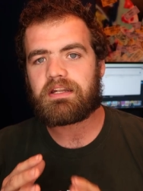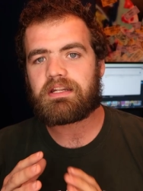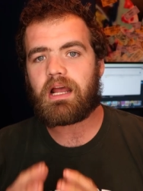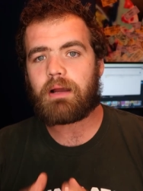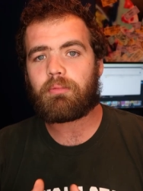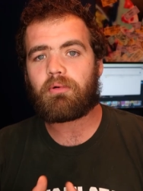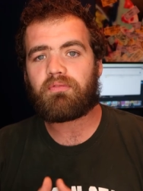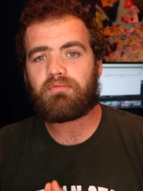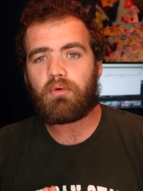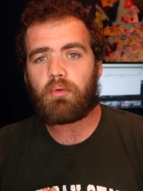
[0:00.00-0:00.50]

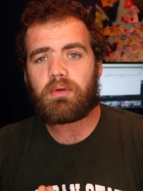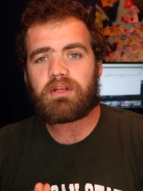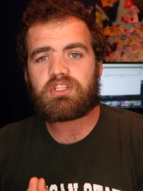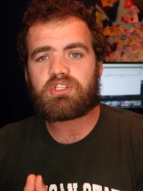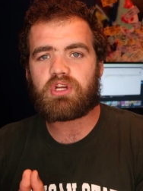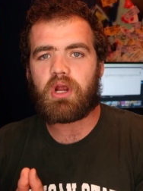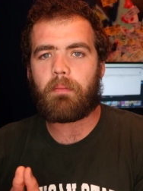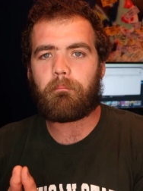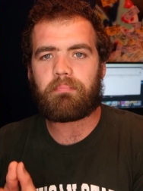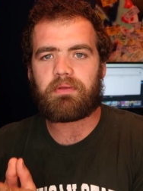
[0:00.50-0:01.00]
Now, before we
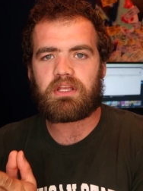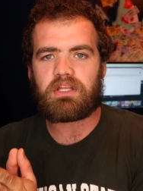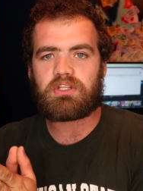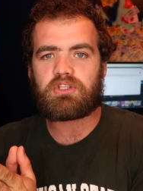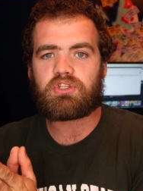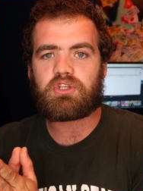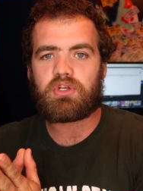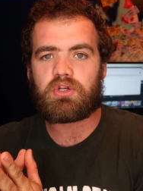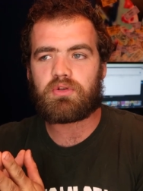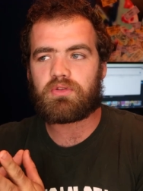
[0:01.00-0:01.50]
jump
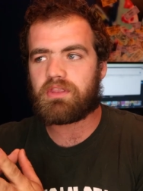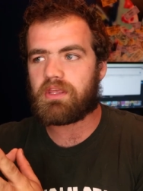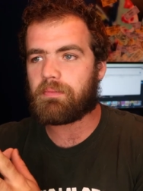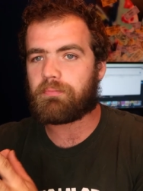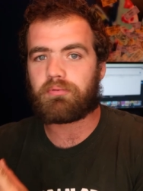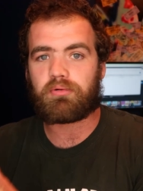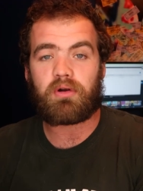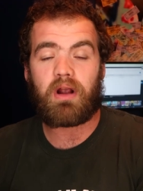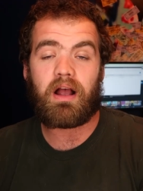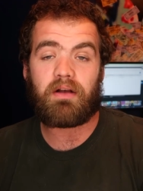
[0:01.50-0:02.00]
into the
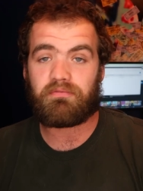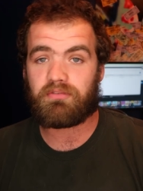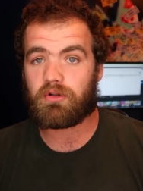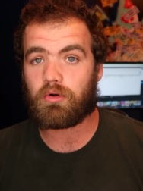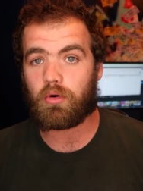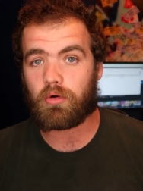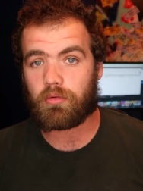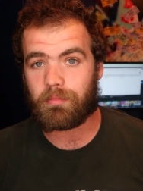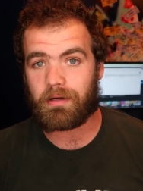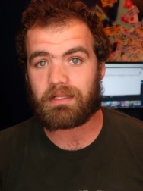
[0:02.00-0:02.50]

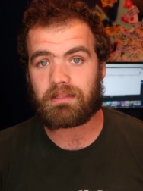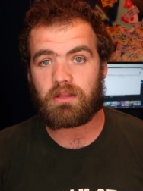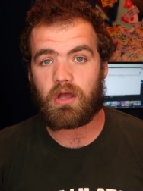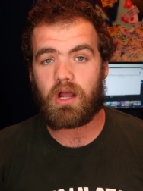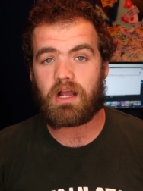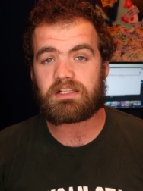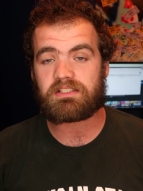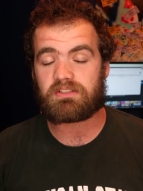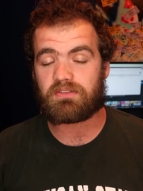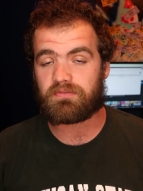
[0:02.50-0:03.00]
profit or my
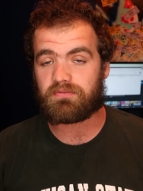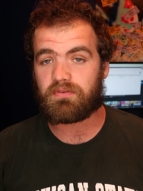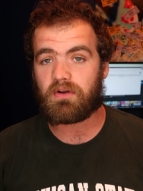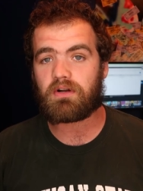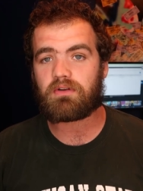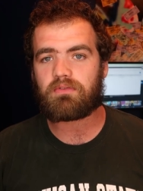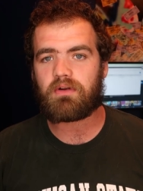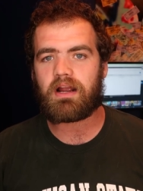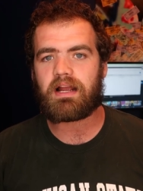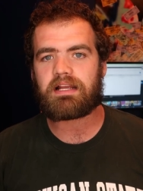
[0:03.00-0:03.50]
loss of
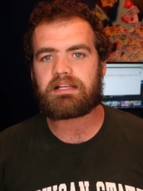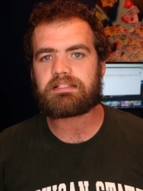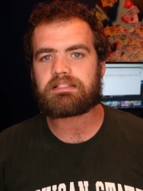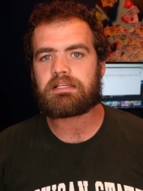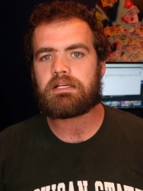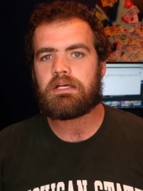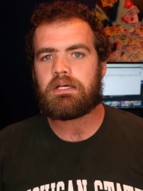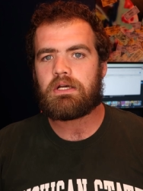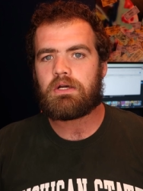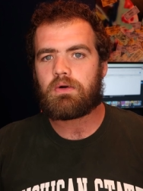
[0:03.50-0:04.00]

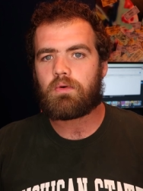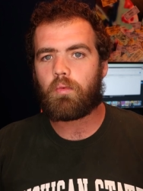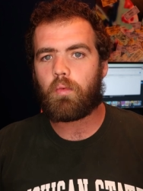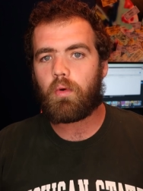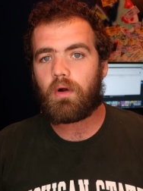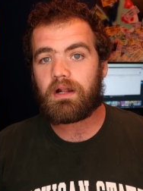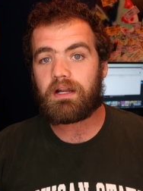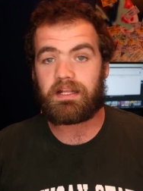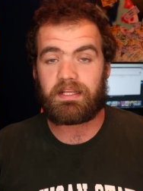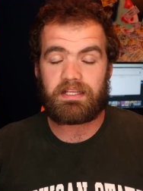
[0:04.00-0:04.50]
Fundrise,
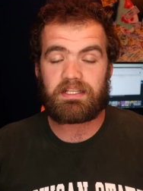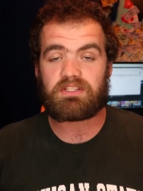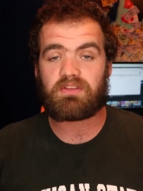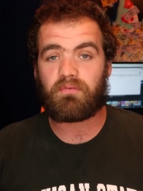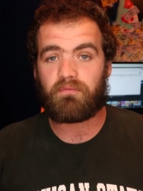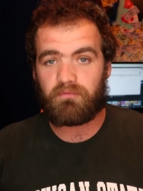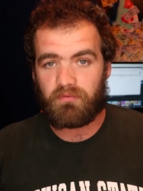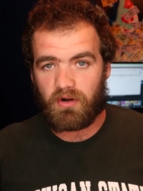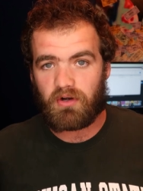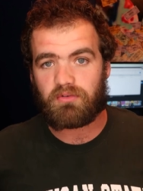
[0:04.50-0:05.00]
what is
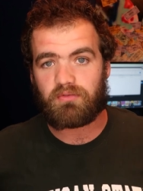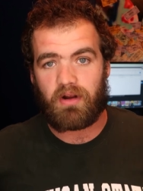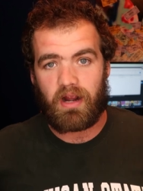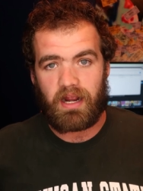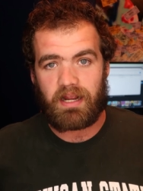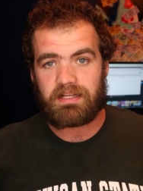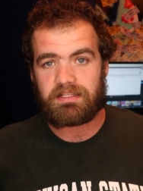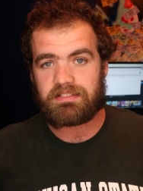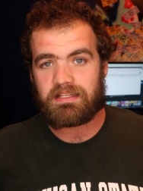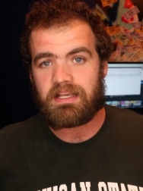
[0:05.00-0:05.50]

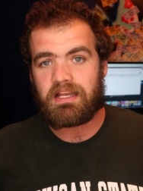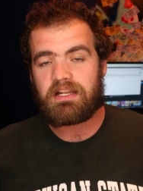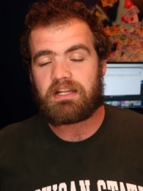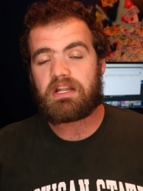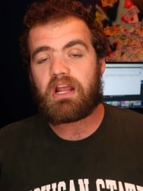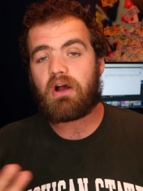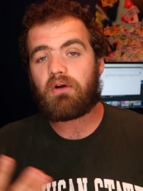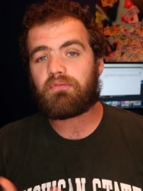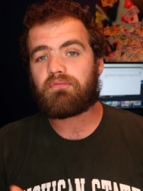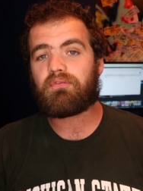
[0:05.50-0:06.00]
Fundrise?
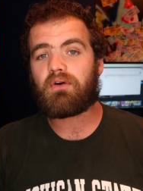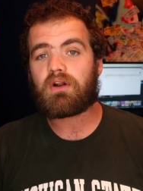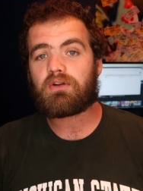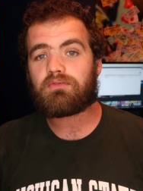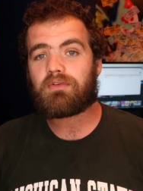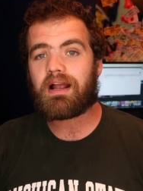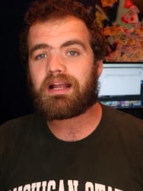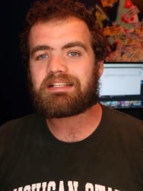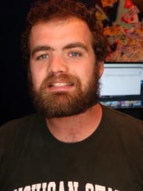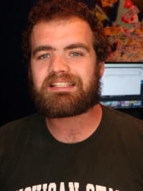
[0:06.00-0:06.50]
Now,
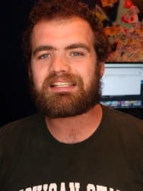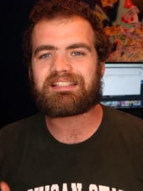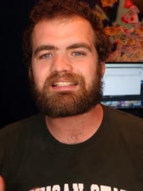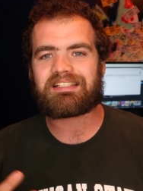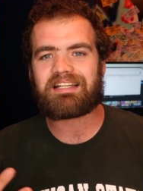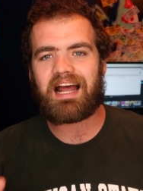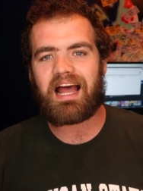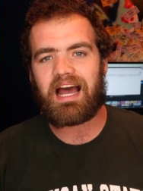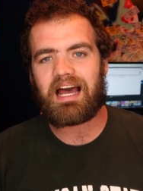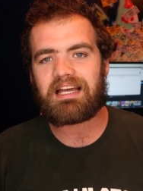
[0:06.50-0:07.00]
Fundrise is an